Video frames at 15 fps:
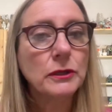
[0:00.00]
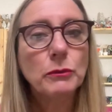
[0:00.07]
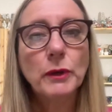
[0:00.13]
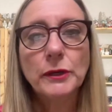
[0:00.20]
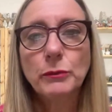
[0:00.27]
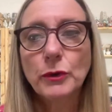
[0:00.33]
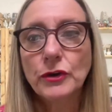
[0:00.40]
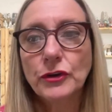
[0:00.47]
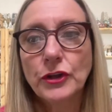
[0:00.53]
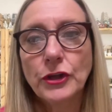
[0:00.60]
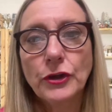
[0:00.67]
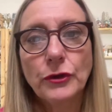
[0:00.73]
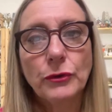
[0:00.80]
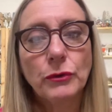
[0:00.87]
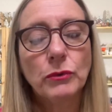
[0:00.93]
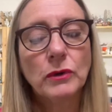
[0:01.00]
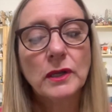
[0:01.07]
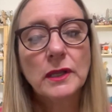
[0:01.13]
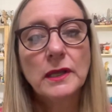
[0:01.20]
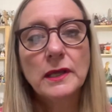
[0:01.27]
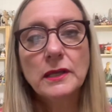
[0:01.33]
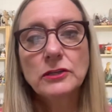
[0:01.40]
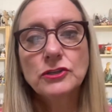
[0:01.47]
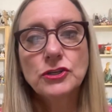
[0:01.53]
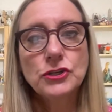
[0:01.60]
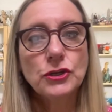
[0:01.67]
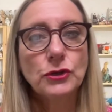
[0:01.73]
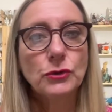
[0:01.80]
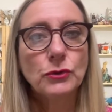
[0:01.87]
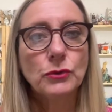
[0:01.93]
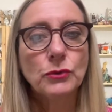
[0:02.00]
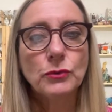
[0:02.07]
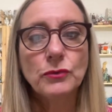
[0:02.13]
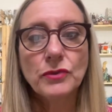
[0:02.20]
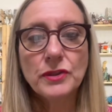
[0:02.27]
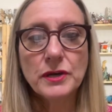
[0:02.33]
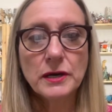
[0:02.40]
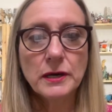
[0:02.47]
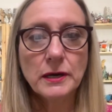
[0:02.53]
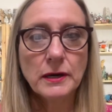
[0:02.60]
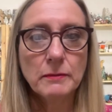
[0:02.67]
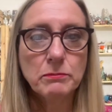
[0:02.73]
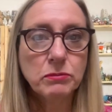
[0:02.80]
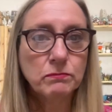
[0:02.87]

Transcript: when we're new to the